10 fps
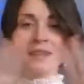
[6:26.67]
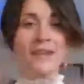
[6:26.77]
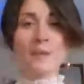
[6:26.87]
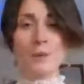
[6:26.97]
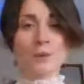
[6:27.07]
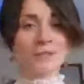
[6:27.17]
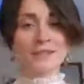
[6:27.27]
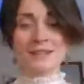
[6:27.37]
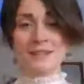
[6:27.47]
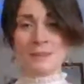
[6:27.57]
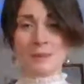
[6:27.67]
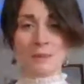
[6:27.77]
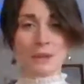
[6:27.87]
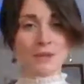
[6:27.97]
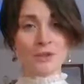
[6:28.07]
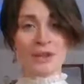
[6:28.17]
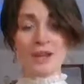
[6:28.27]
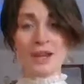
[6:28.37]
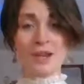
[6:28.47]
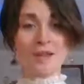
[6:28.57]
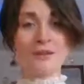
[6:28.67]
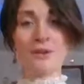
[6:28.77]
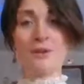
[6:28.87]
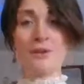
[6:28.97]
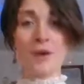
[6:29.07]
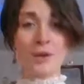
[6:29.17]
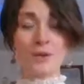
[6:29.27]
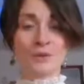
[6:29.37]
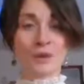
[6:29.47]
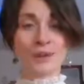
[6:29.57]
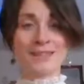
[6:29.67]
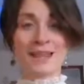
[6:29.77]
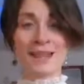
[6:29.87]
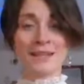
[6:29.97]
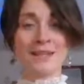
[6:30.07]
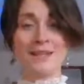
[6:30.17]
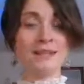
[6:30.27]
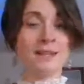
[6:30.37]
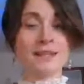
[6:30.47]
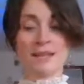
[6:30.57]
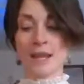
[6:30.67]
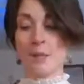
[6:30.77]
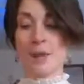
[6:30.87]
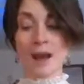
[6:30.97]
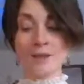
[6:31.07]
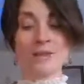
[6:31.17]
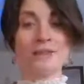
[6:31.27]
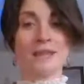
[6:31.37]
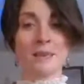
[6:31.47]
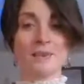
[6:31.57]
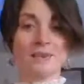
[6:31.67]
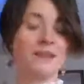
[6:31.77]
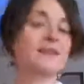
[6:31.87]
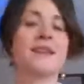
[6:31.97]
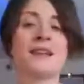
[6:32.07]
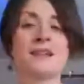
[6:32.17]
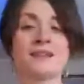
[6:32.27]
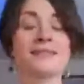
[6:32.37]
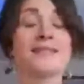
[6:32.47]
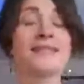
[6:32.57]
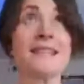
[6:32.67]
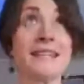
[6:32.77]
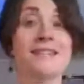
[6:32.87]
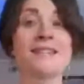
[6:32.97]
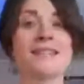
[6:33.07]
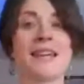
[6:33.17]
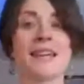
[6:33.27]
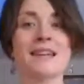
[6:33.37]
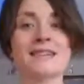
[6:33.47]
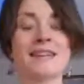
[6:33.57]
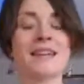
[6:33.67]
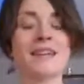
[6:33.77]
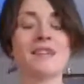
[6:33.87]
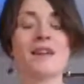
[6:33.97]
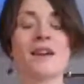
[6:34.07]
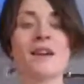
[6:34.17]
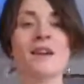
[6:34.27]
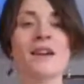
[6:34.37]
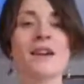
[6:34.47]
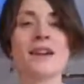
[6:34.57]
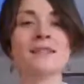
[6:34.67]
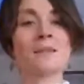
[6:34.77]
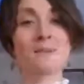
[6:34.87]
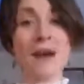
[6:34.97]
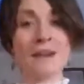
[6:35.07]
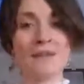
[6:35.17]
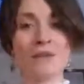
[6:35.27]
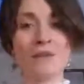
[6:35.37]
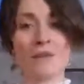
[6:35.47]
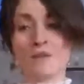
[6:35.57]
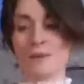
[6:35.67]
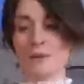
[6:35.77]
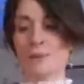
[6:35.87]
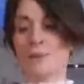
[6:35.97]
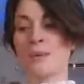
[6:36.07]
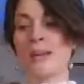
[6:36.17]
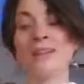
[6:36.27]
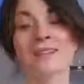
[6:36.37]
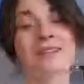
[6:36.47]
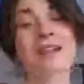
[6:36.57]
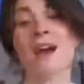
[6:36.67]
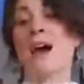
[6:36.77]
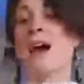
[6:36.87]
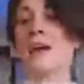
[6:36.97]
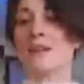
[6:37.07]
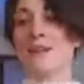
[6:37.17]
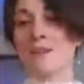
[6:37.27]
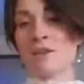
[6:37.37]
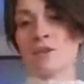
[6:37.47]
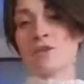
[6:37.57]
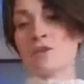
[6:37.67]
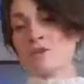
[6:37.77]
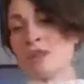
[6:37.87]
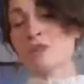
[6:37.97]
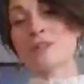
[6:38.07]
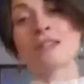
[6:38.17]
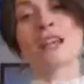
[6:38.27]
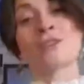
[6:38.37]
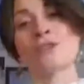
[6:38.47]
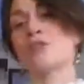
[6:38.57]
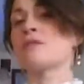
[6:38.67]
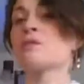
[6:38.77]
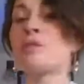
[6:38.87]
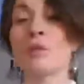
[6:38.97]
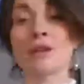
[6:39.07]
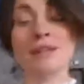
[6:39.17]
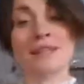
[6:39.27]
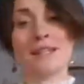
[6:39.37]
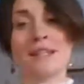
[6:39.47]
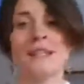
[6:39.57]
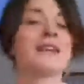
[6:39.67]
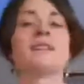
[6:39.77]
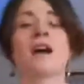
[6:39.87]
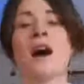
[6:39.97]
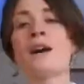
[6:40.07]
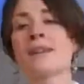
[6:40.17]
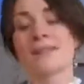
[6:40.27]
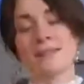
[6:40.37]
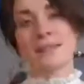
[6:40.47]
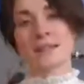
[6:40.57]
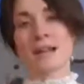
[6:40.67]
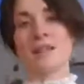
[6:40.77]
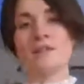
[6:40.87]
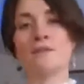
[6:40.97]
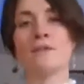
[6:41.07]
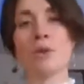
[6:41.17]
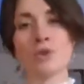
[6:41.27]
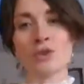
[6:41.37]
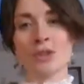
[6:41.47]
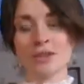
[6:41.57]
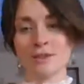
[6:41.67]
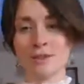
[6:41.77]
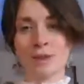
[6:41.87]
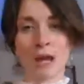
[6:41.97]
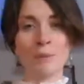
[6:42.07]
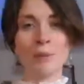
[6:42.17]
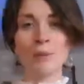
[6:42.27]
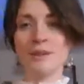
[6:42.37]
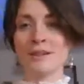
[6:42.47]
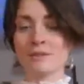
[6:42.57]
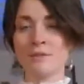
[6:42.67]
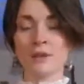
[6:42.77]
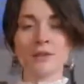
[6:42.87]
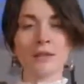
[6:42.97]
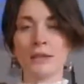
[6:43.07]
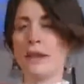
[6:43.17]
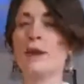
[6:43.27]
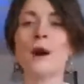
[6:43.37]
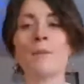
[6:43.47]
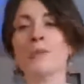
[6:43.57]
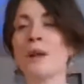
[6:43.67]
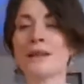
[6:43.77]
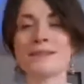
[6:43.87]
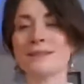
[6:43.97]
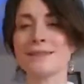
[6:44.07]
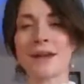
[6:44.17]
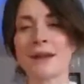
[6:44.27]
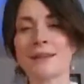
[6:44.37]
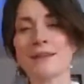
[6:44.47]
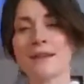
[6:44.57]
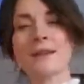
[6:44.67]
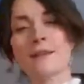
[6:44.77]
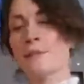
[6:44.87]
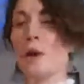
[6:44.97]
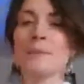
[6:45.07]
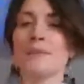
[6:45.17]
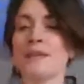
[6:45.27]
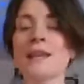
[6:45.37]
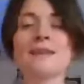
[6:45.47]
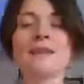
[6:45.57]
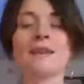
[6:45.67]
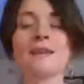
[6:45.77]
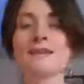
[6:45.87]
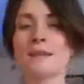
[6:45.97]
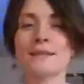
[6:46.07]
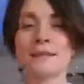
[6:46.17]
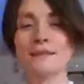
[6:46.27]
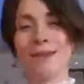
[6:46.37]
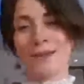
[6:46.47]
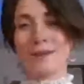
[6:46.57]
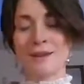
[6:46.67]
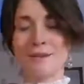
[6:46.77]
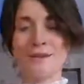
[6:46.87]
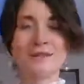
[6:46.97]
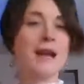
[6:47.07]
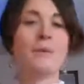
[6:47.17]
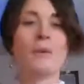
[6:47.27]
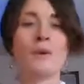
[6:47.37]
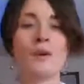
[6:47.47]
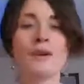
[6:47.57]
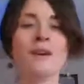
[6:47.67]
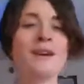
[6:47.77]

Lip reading: Capricorn sees the big picture and knows where it's headed and is going to take whatever steps that it needs to take to get there. It's a master of the physical plane and centers in the energies of loyalty and honesty and devotion. So Capricorn is a very like upright sign, like upstanding citizen, I think of as Capricorn.